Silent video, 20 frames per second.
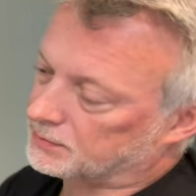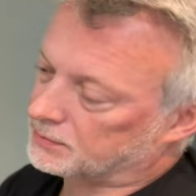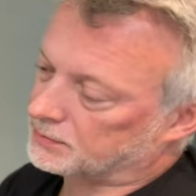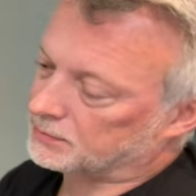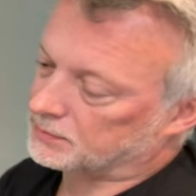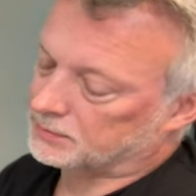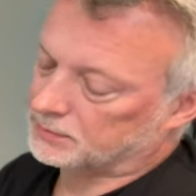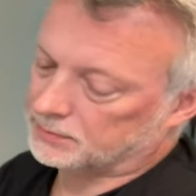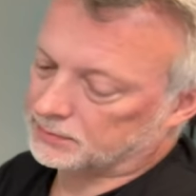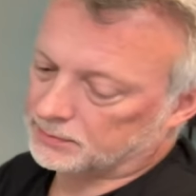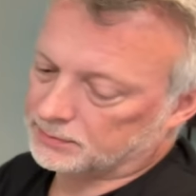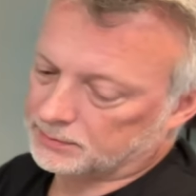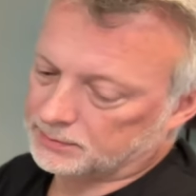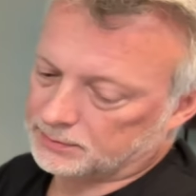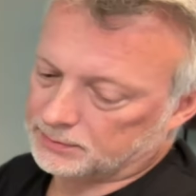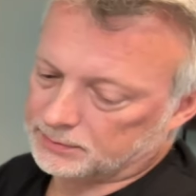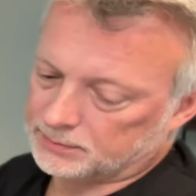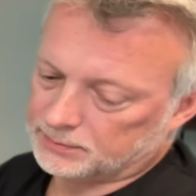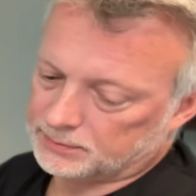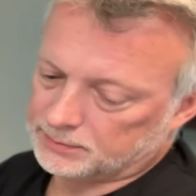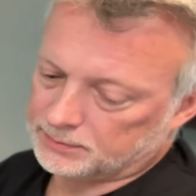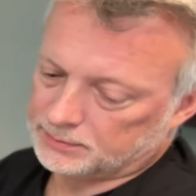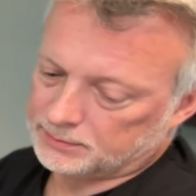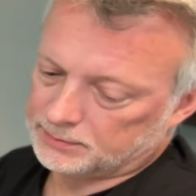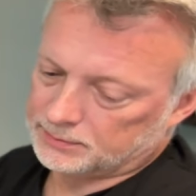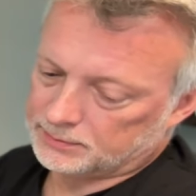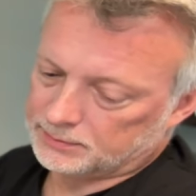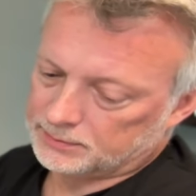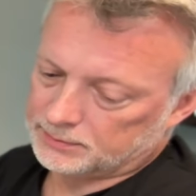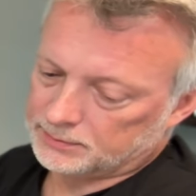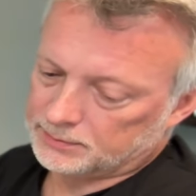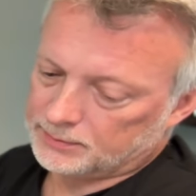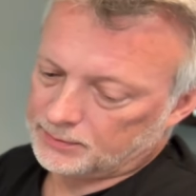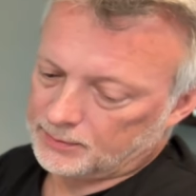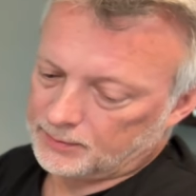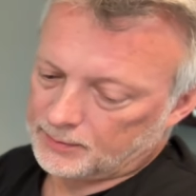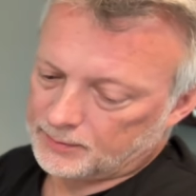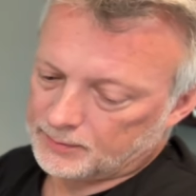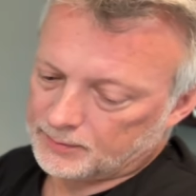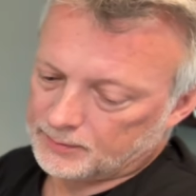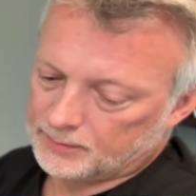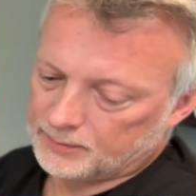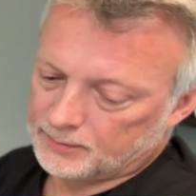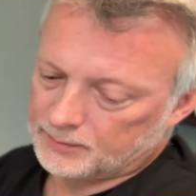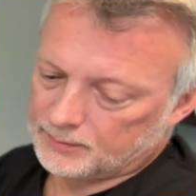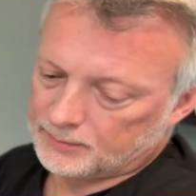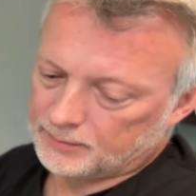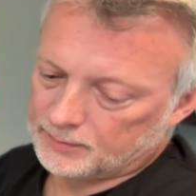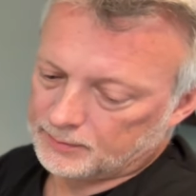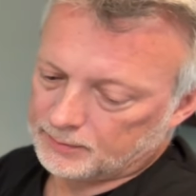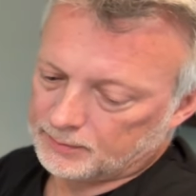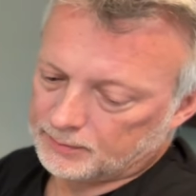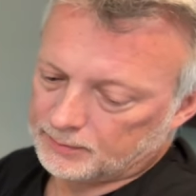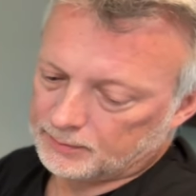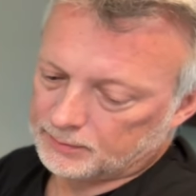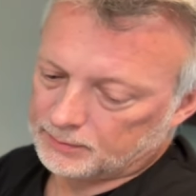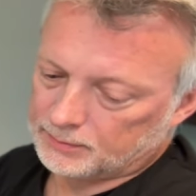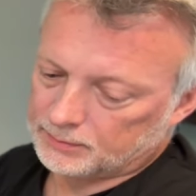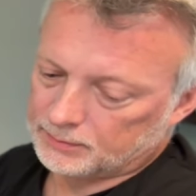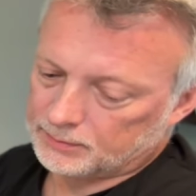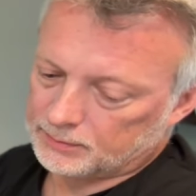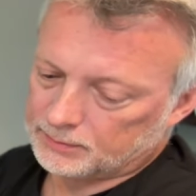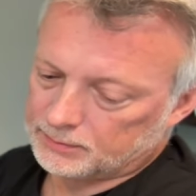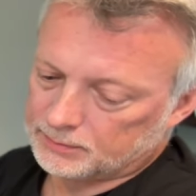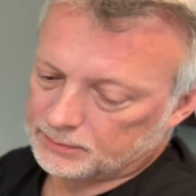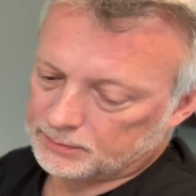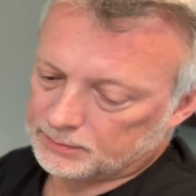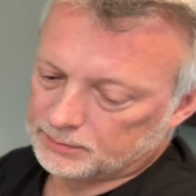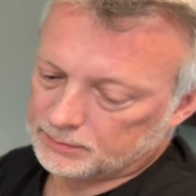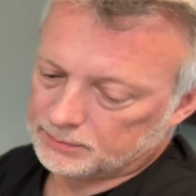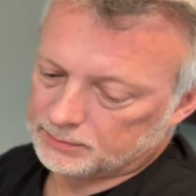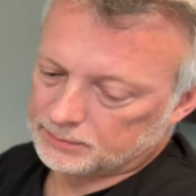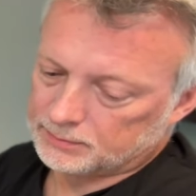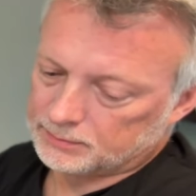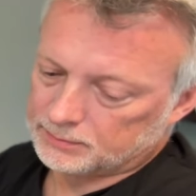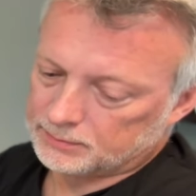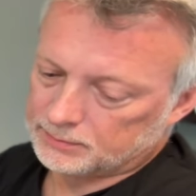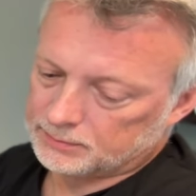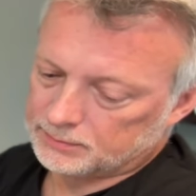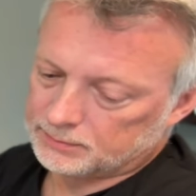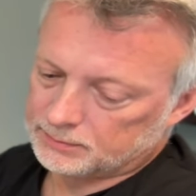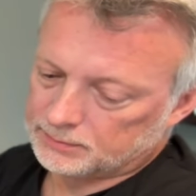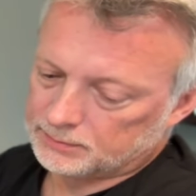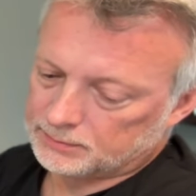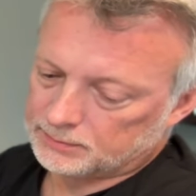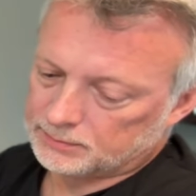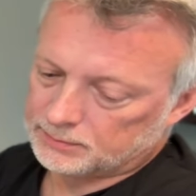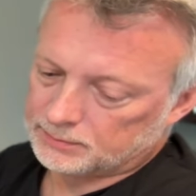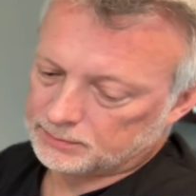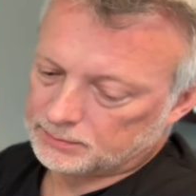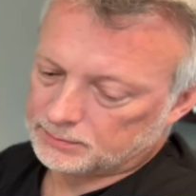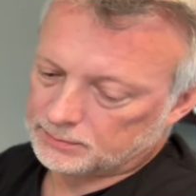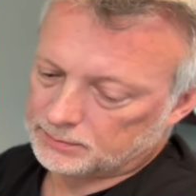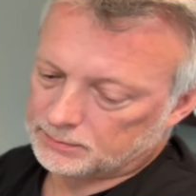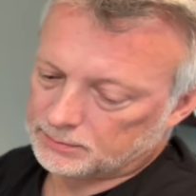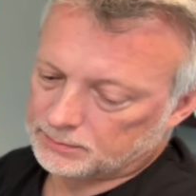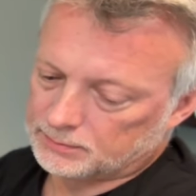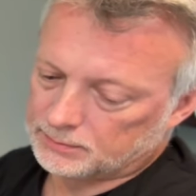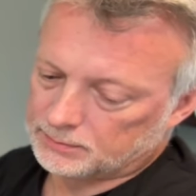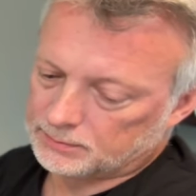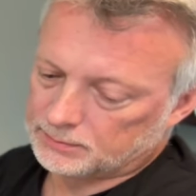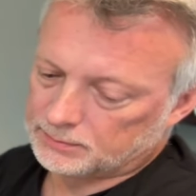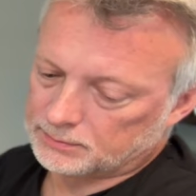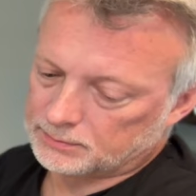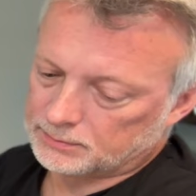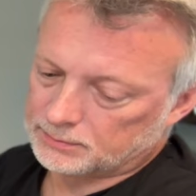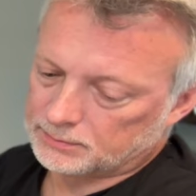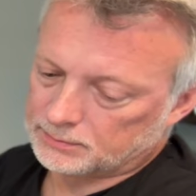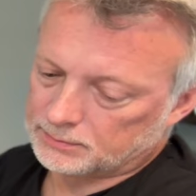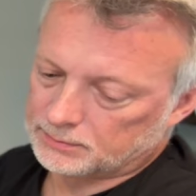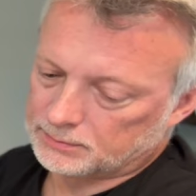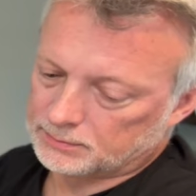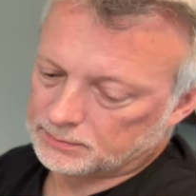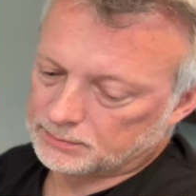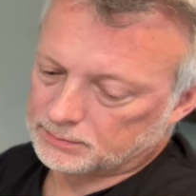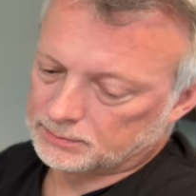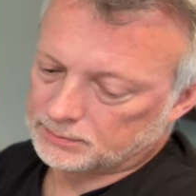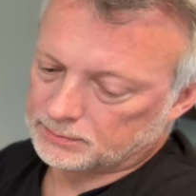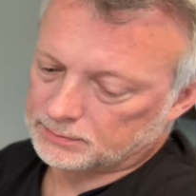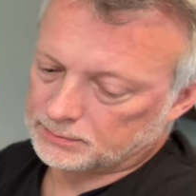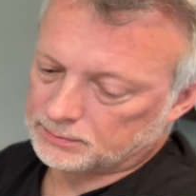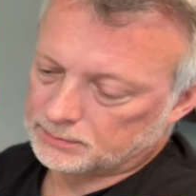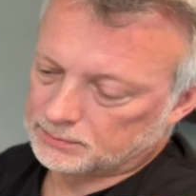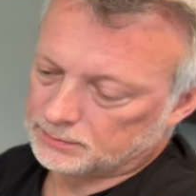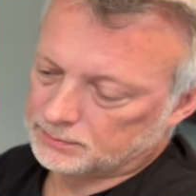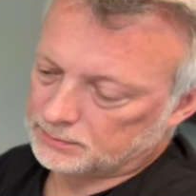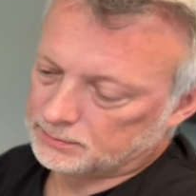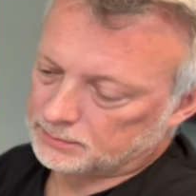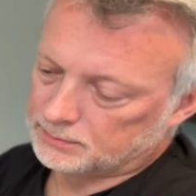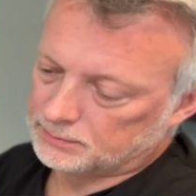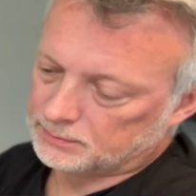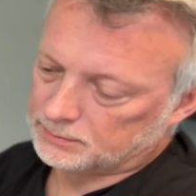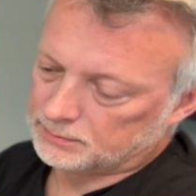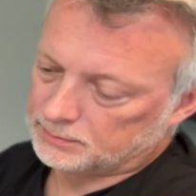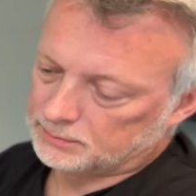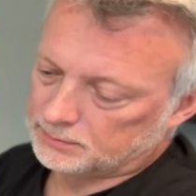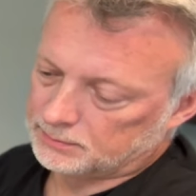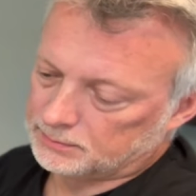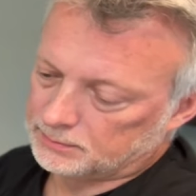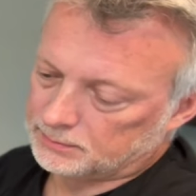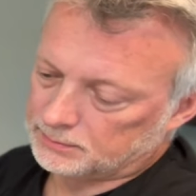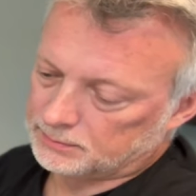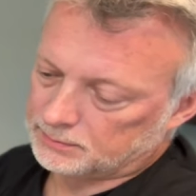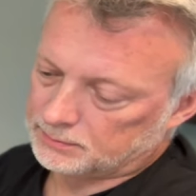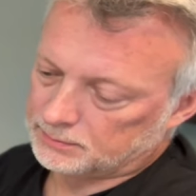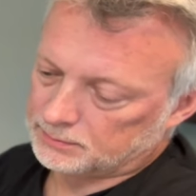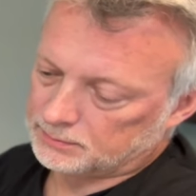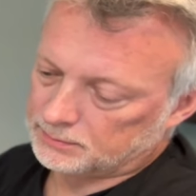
[no speech]